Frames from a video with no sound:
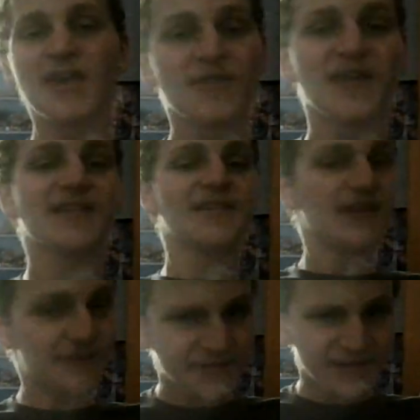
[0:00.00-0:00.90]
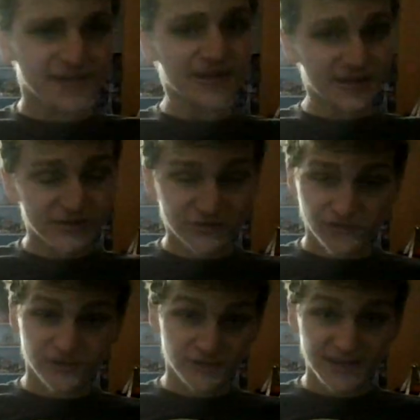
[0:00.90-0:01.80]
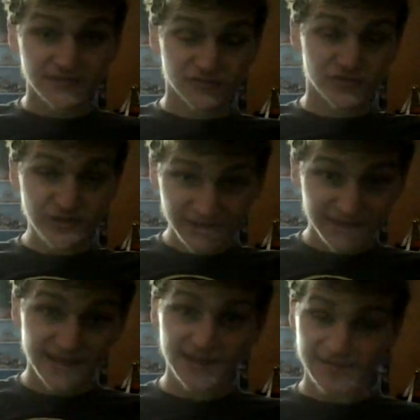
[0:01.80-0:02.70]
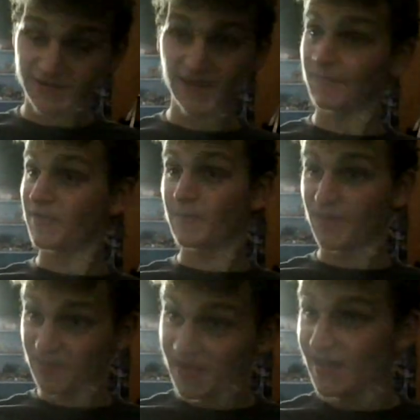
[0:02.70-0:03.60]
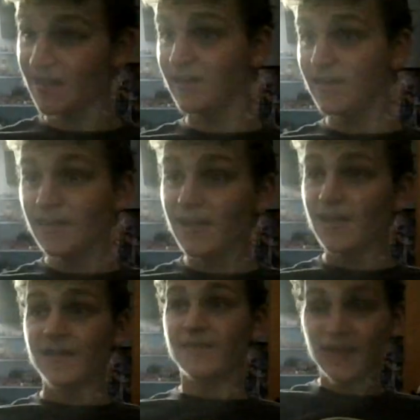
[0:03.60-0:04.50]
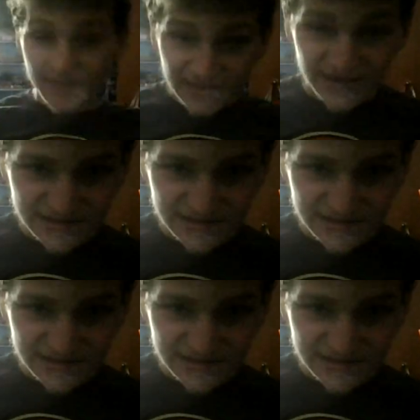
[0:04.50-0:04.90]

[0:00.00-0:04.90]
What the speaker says: That sounds like an interesting concept, but then they meet a